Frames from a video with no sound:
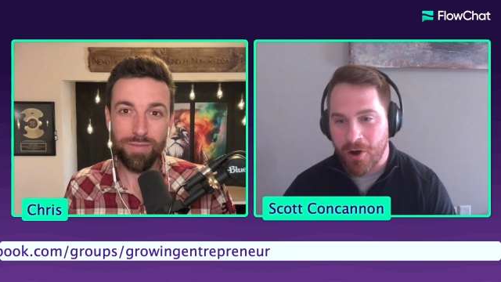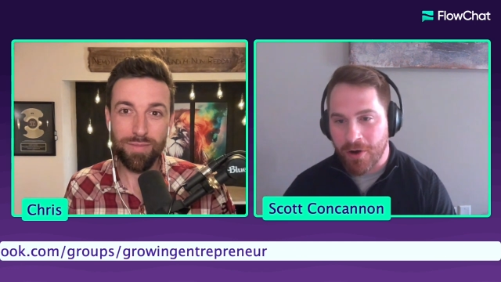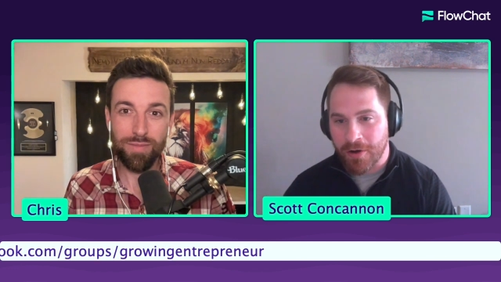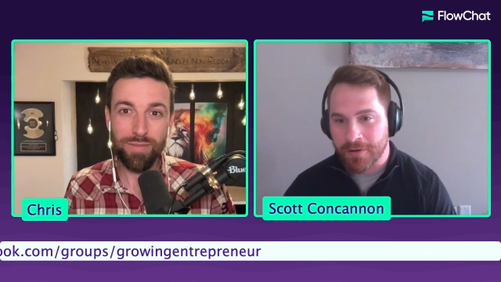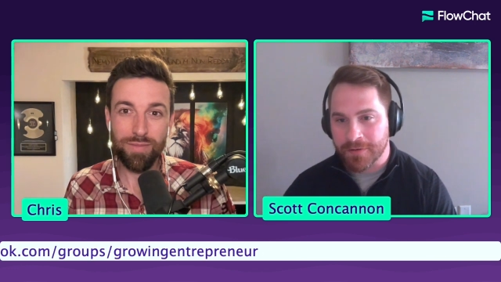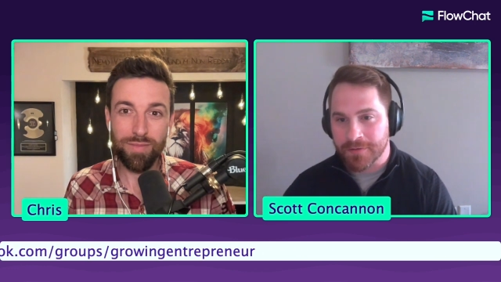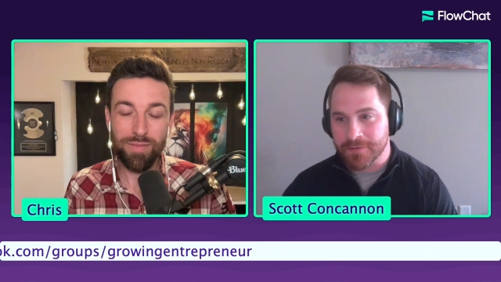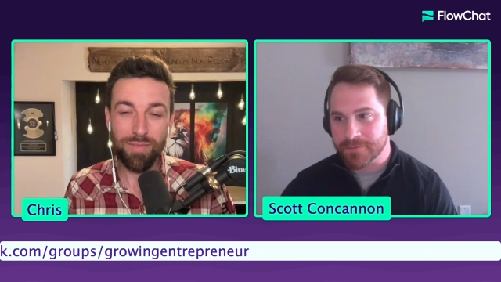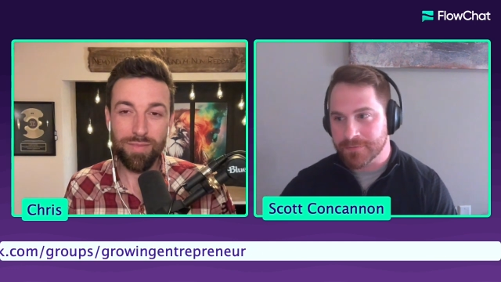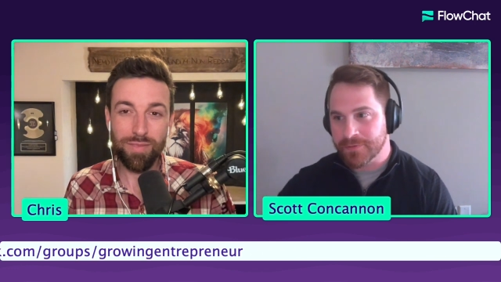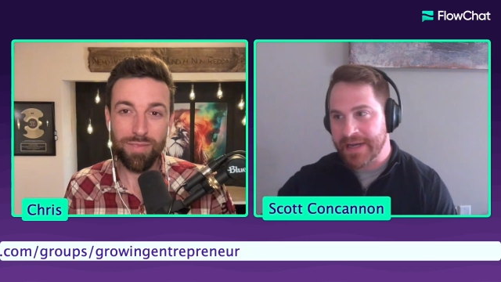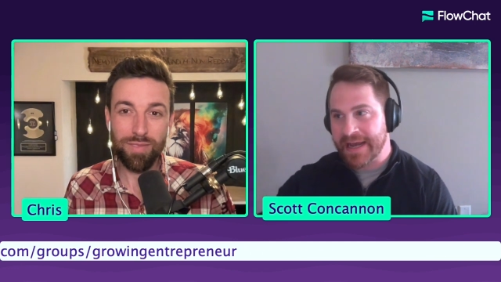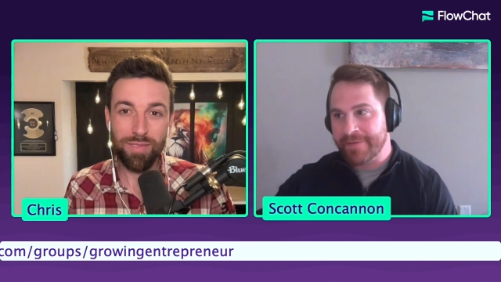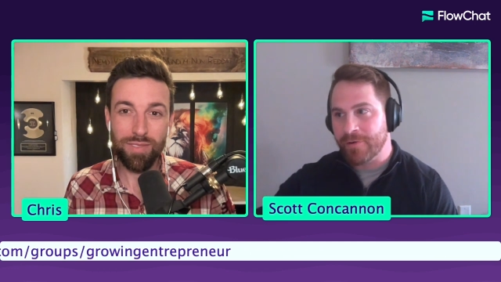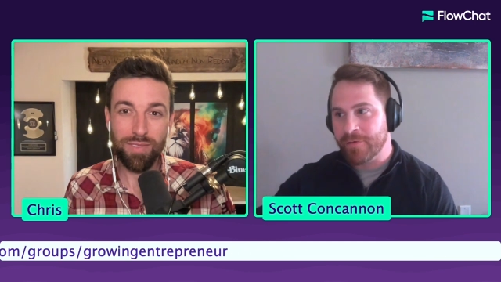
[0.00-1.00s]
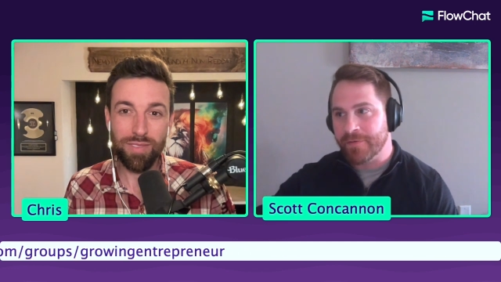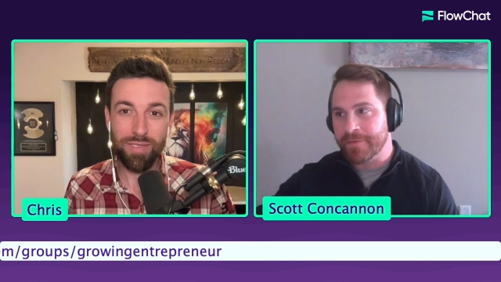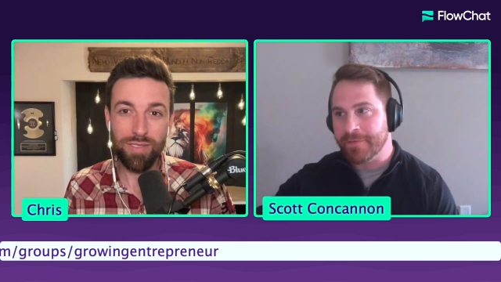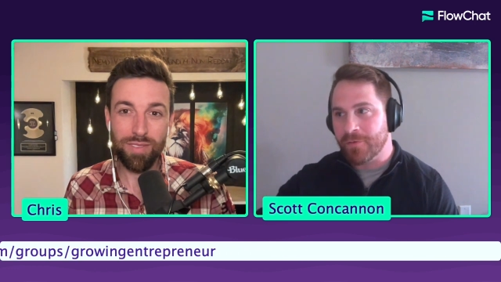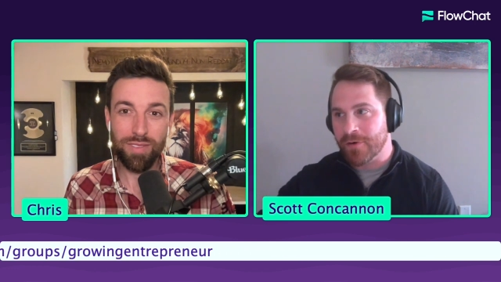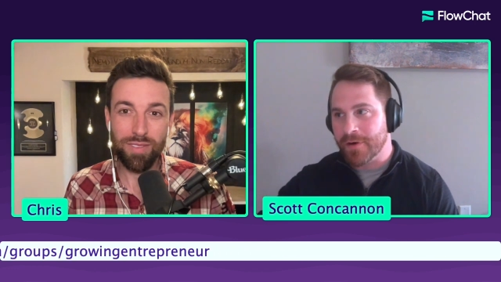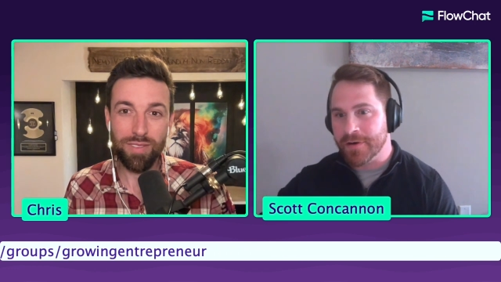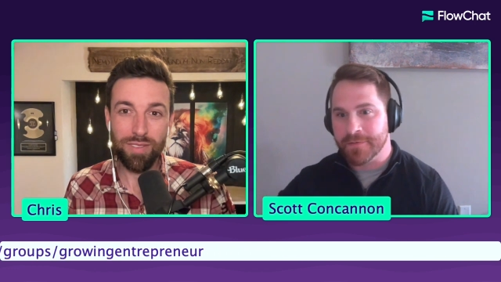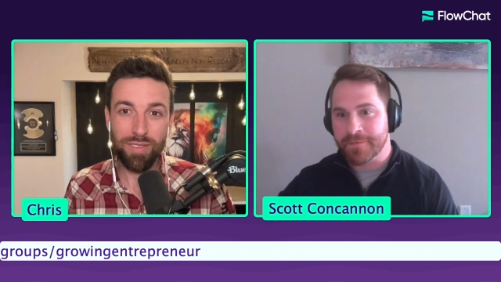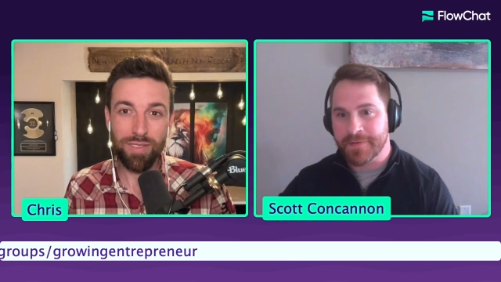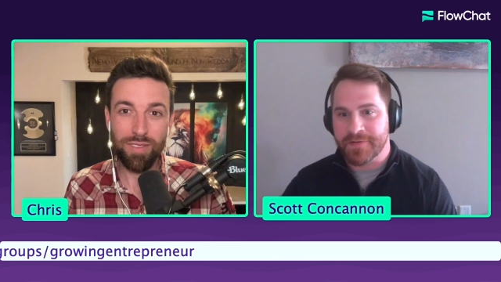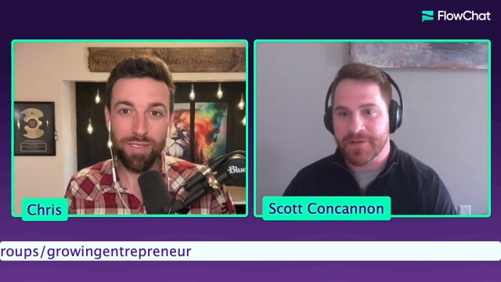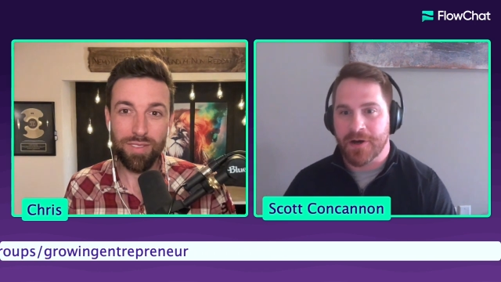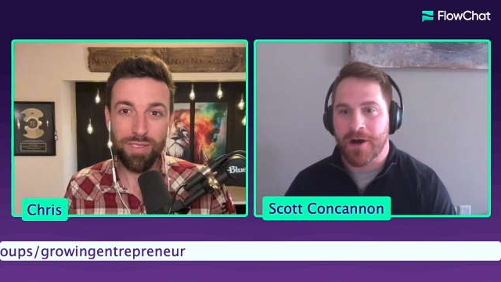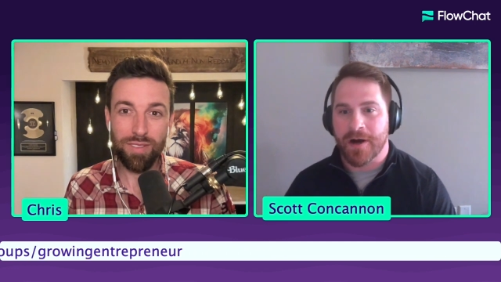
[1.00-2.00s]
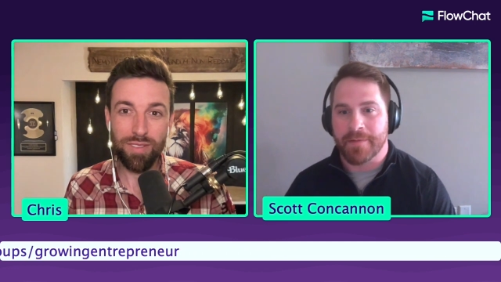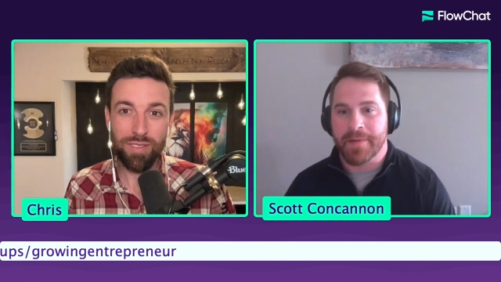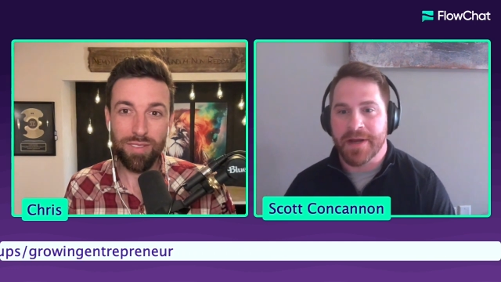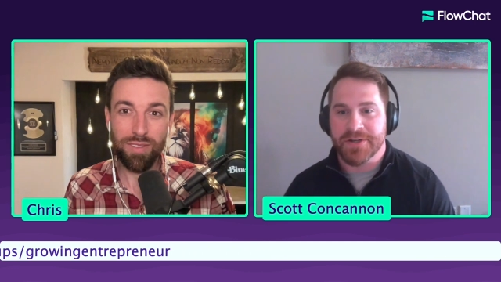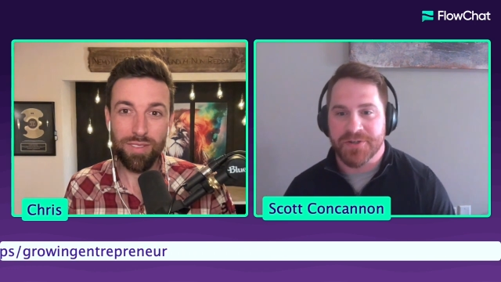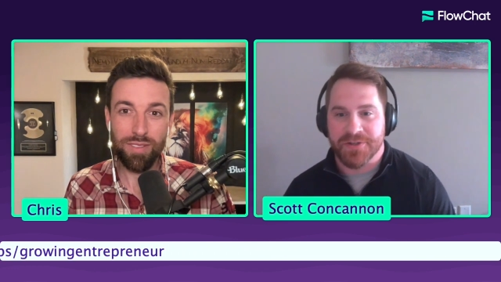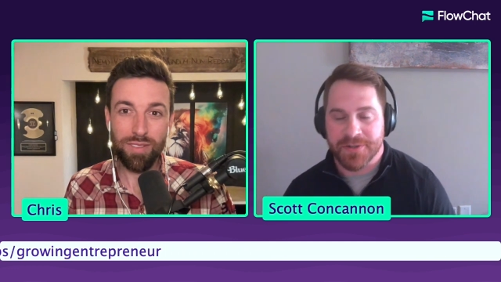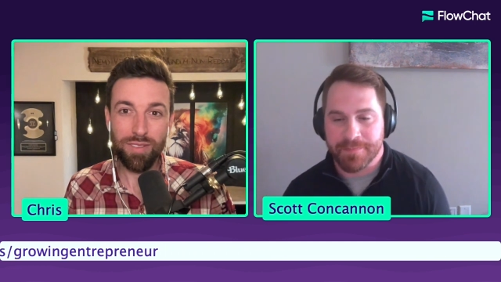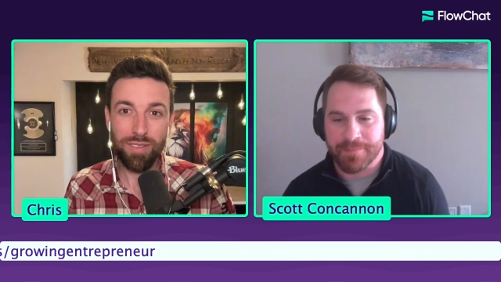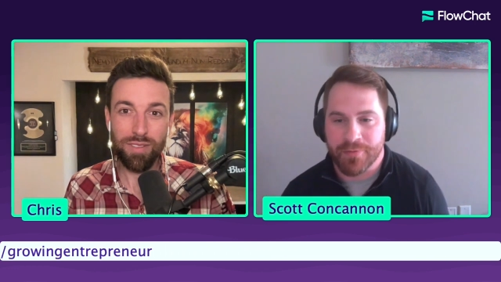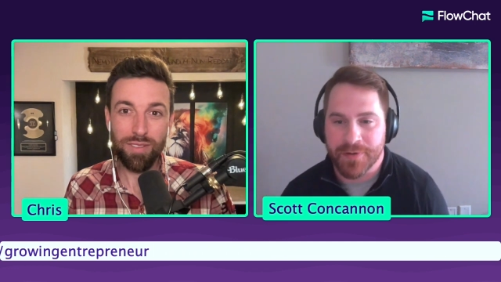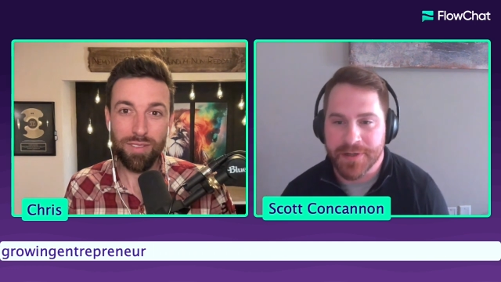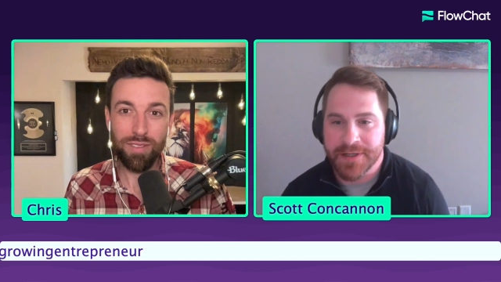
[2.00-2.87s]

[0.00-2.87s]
Speaker 1: all we have over 450 automations